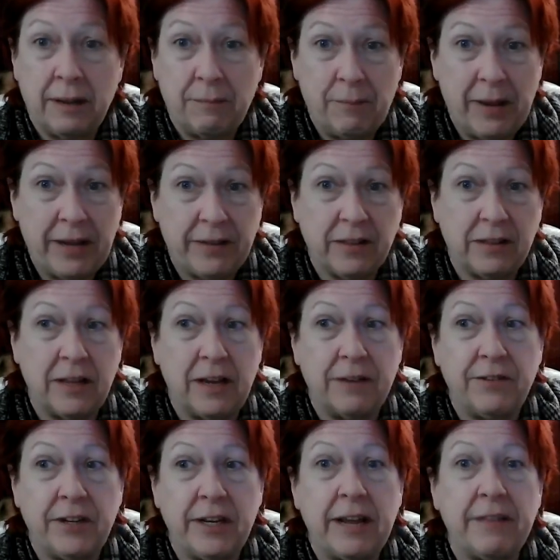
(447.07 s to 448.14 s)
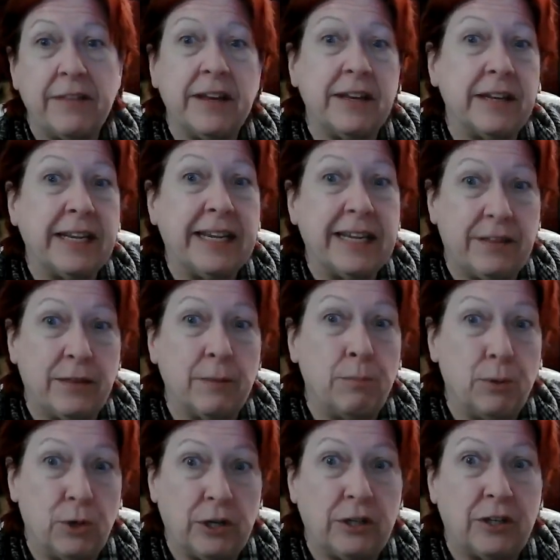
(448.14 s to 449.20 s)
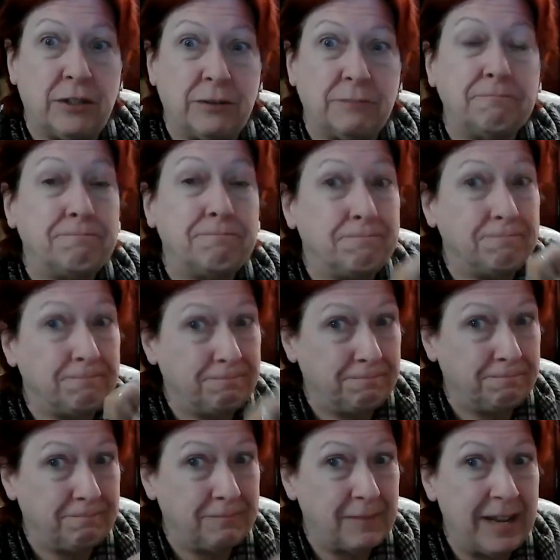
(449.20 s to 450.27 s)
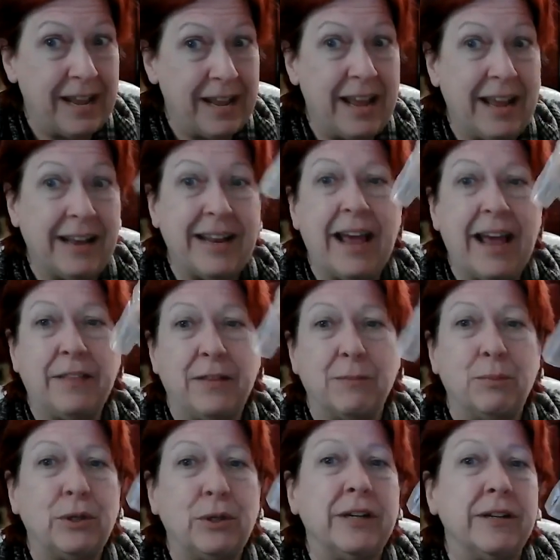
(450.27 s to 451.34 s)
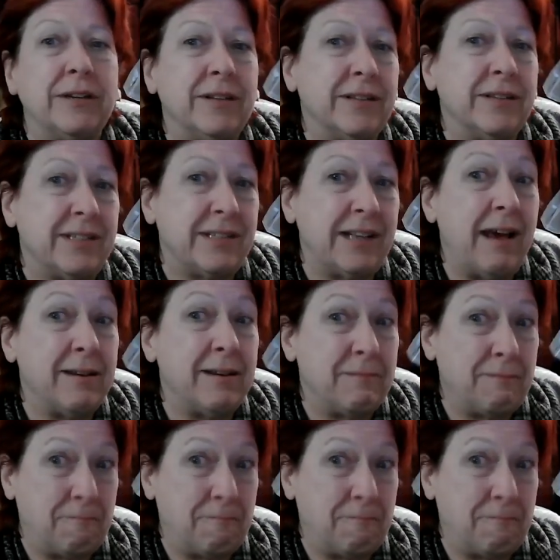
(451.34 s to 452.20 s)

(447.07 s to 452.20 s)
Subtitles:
Make the lovey and then get the book and add the book into the set.